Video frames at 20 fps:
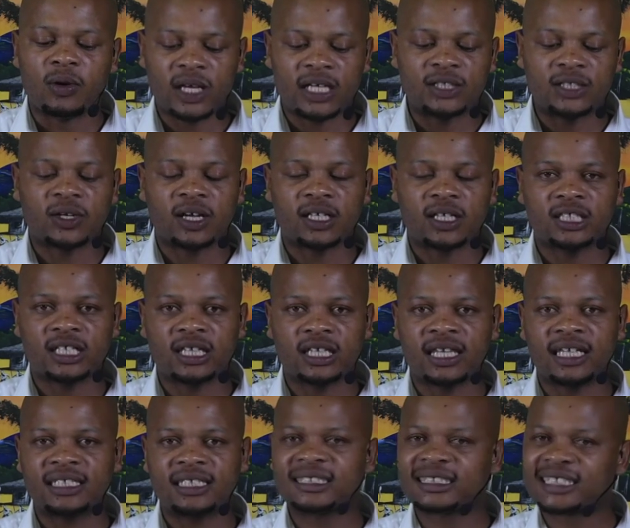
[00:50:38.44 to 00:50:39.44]
with the
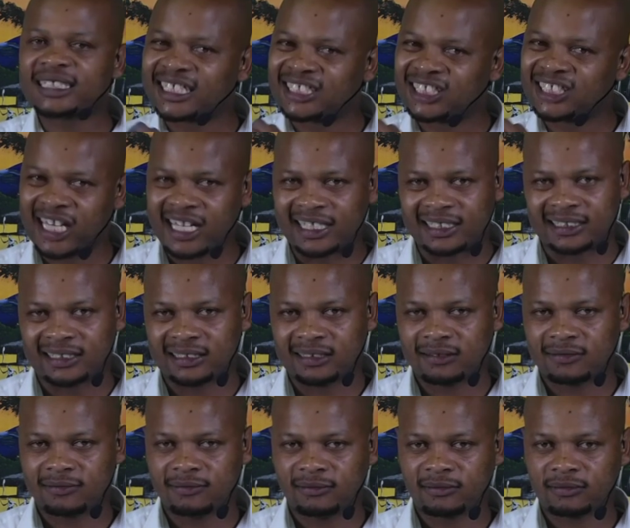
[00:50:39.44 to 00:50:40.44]
introduction that
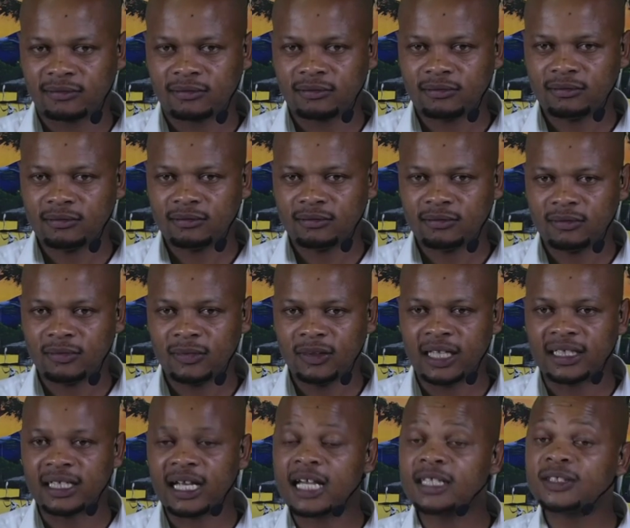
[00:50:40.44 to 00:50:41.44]
suggests
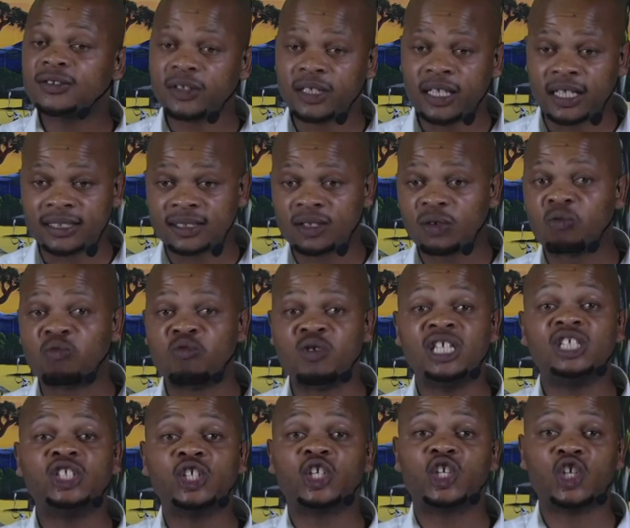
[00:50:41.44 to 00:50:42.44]
that as readers,
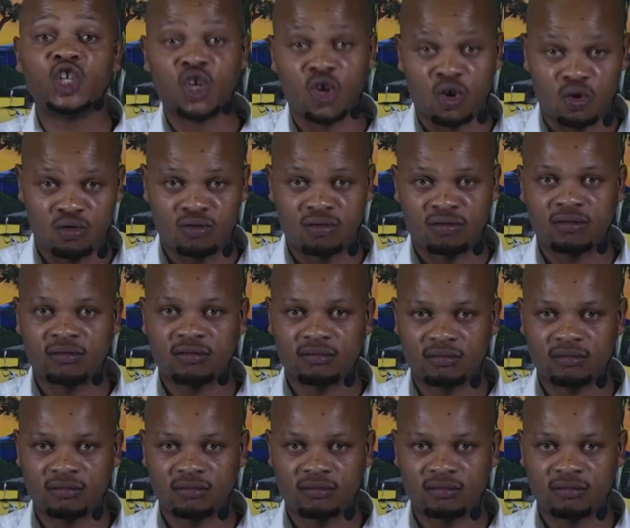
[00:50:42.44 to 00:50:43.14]
we should know